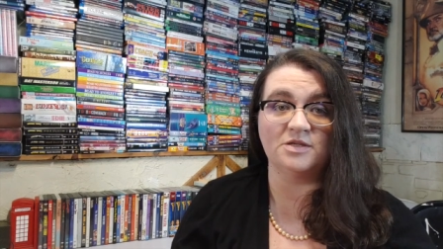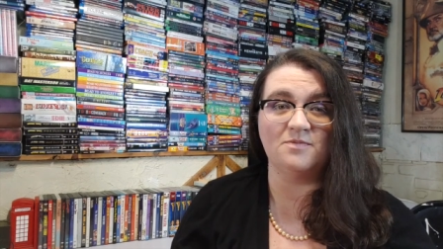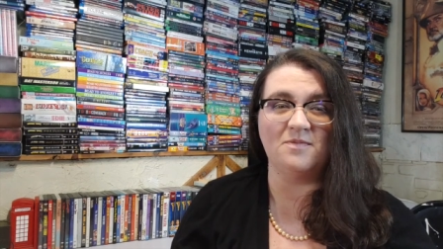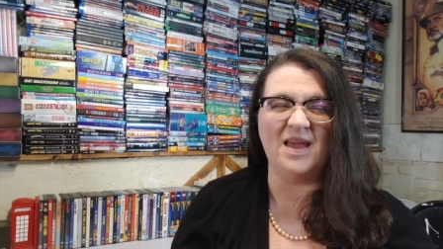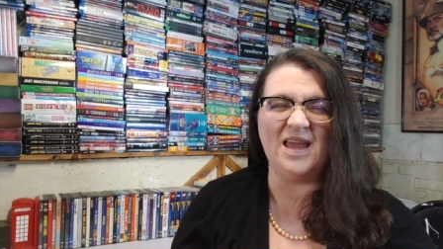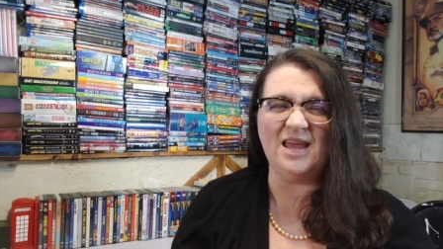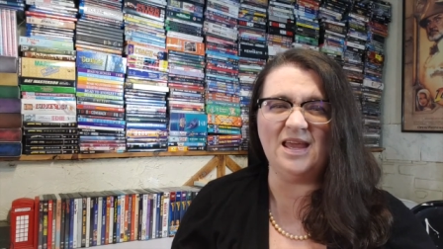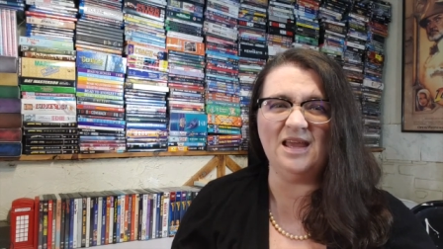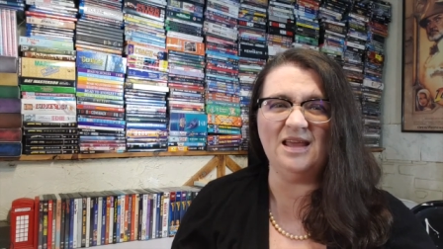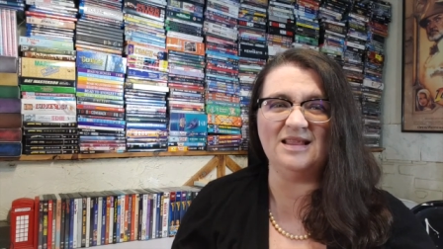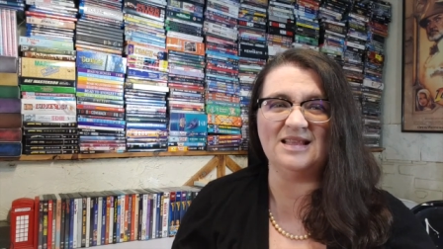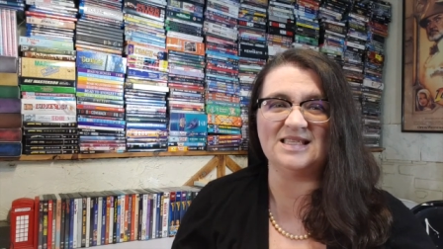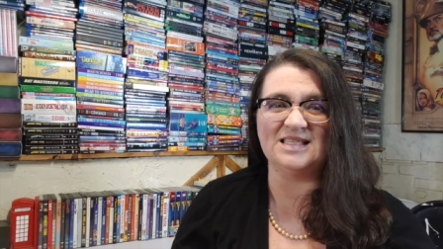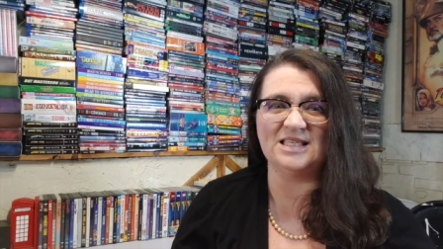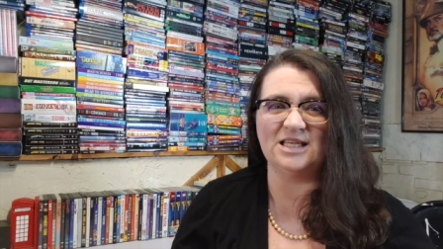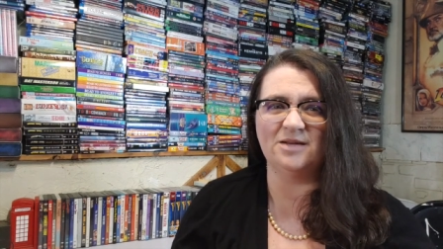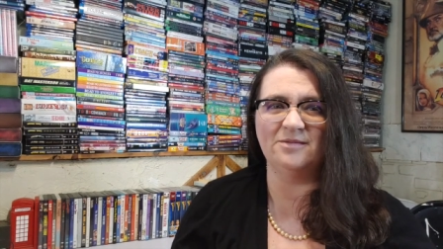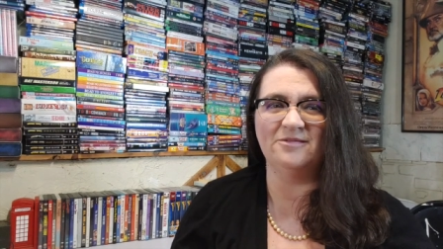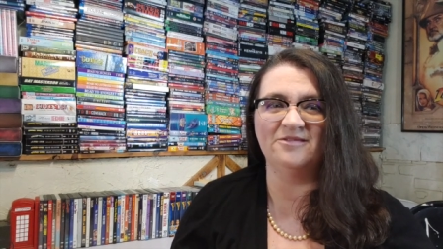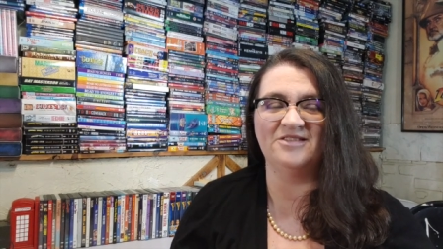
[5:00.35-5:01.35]
making the
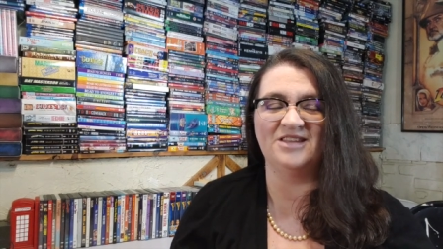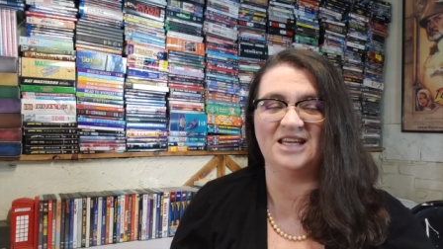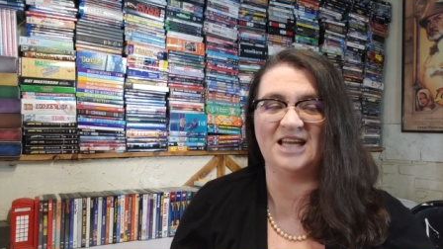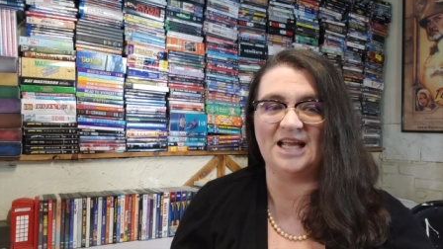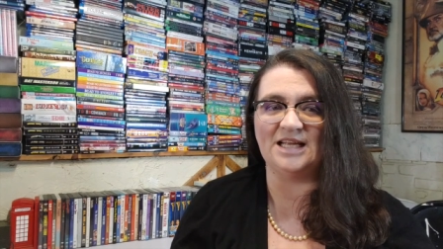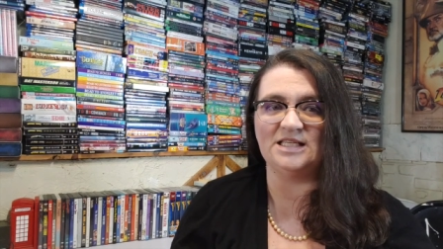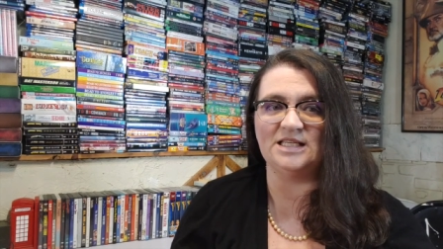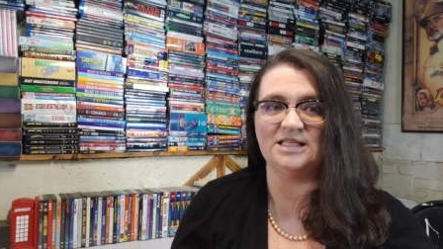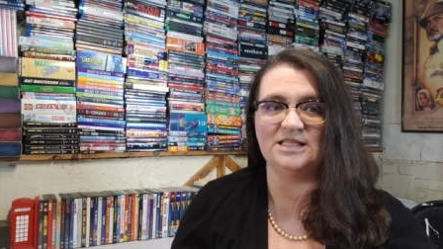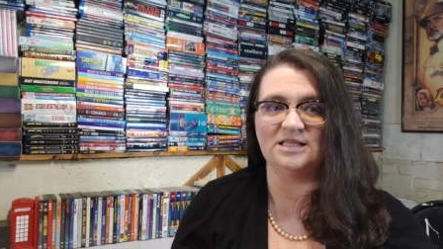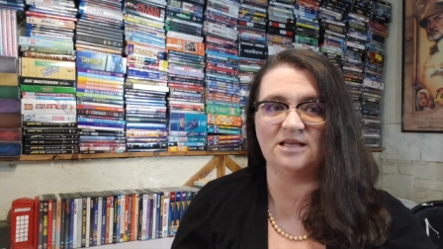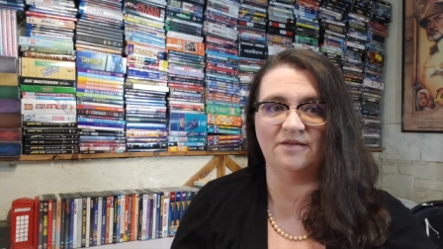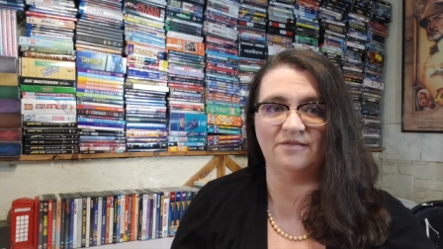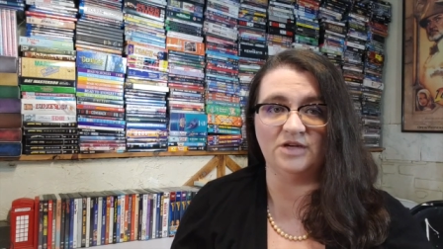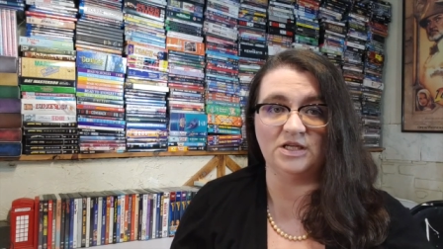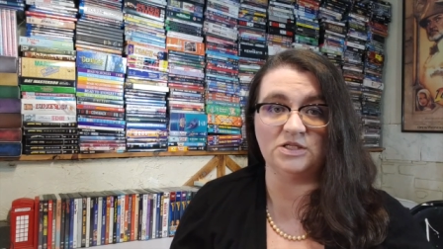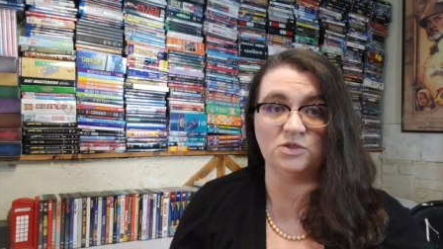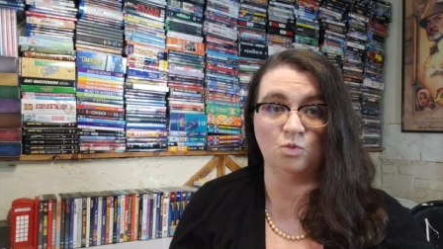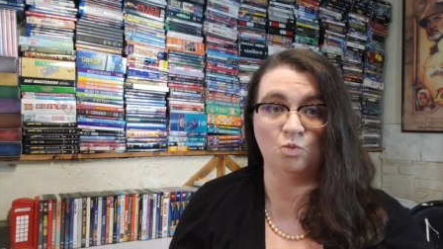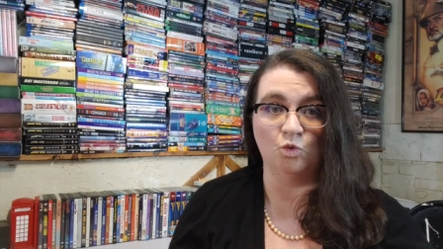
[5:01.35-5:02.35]
cinema of the
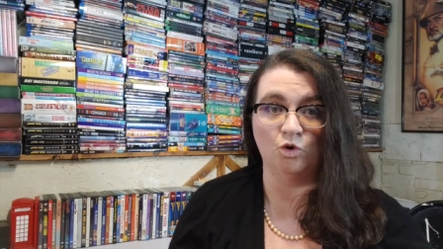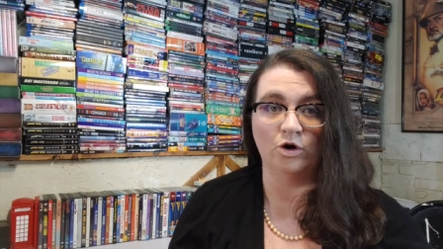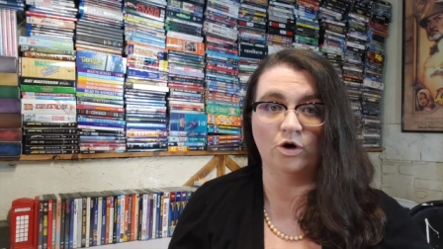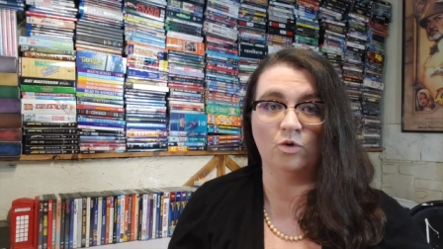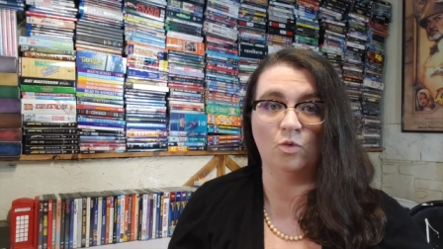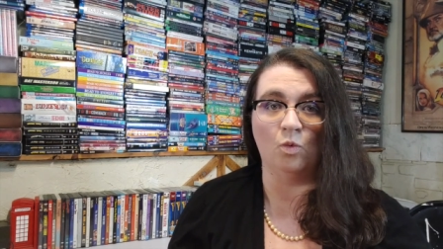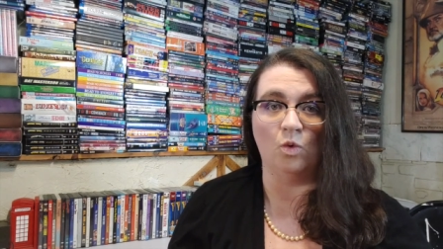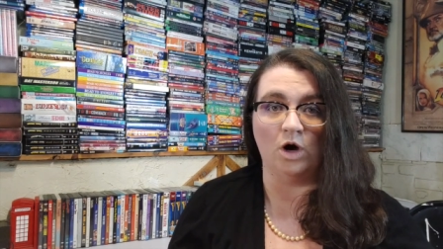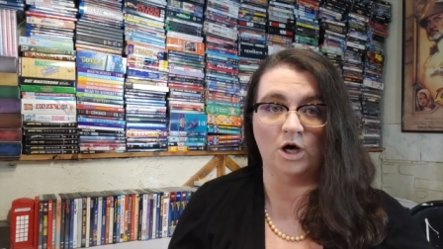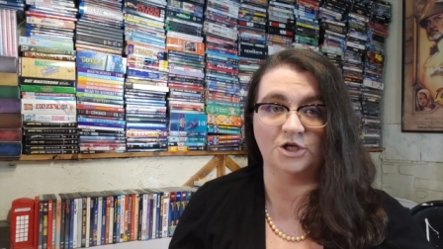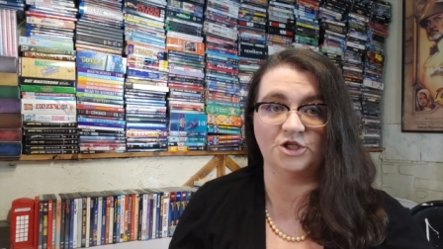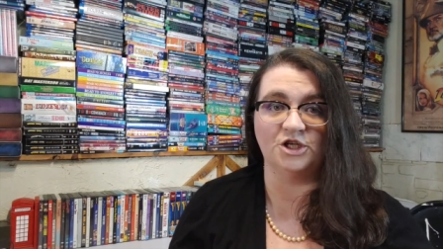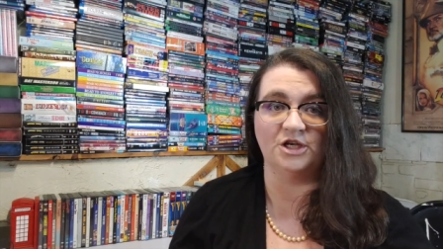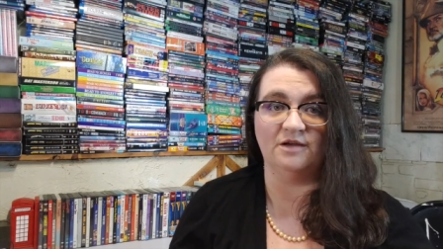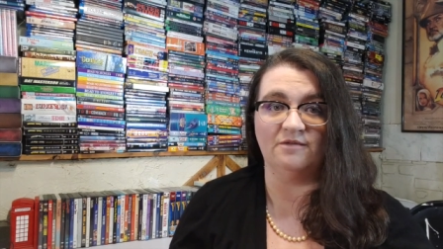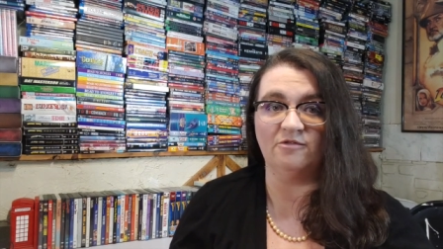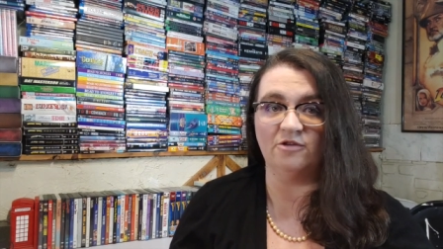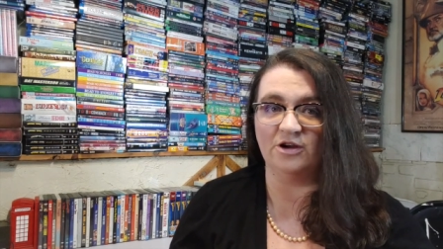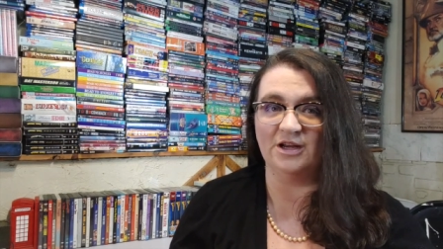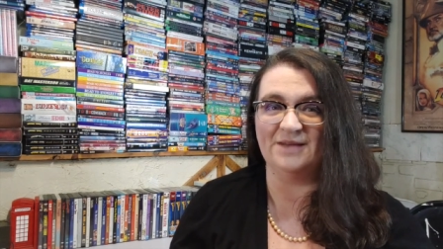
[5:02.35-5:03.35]
1970s worth watching
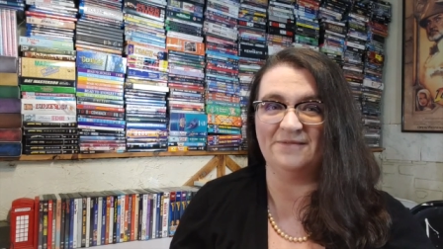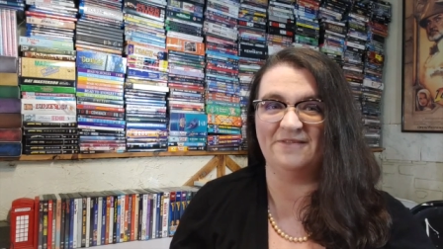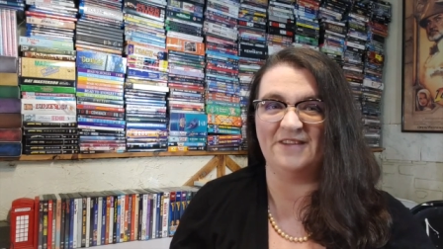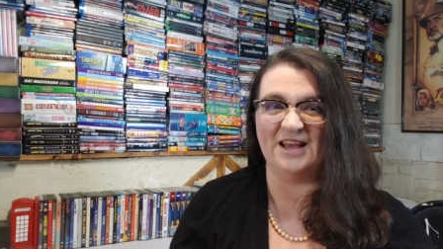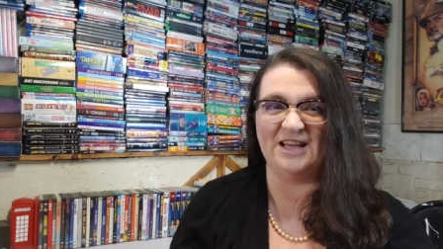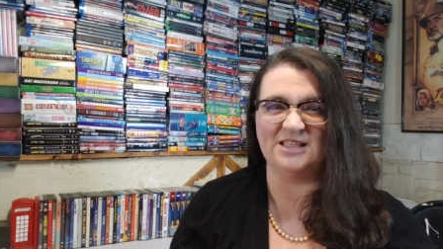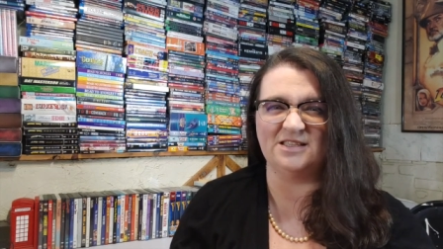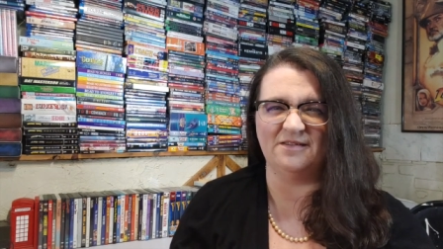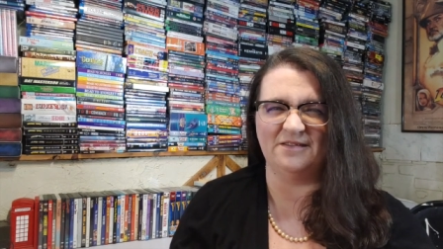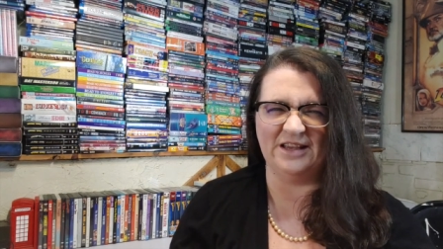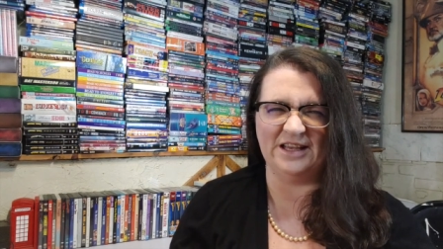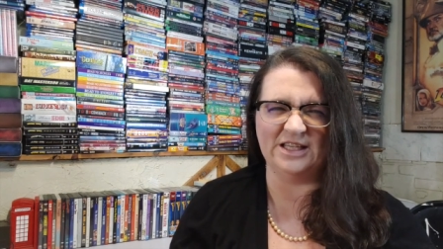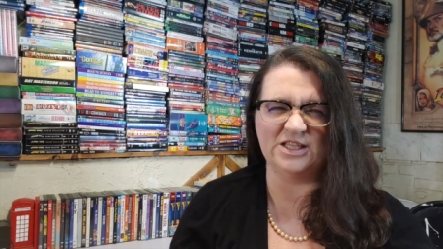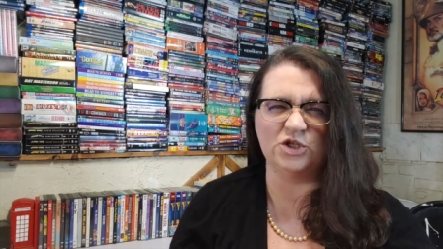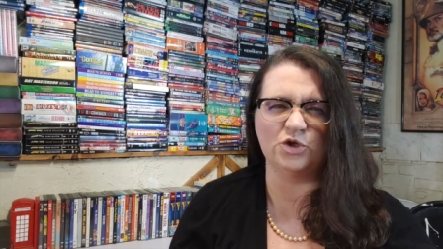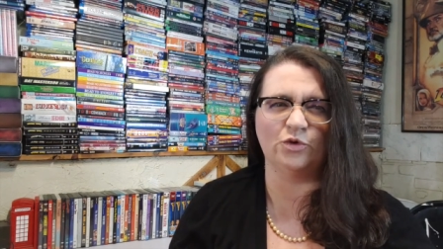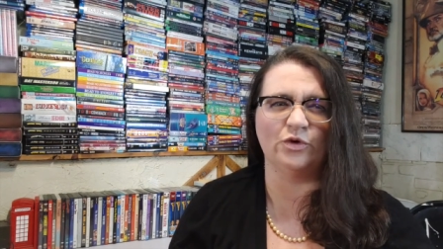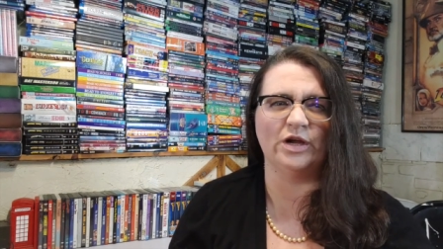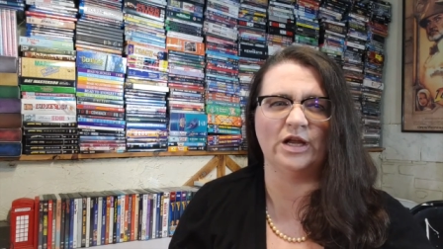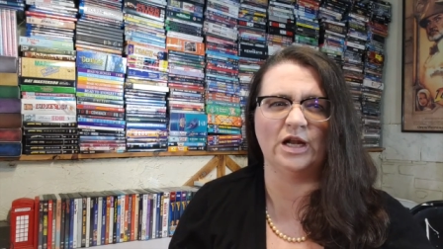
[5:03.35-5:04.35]
for fans of history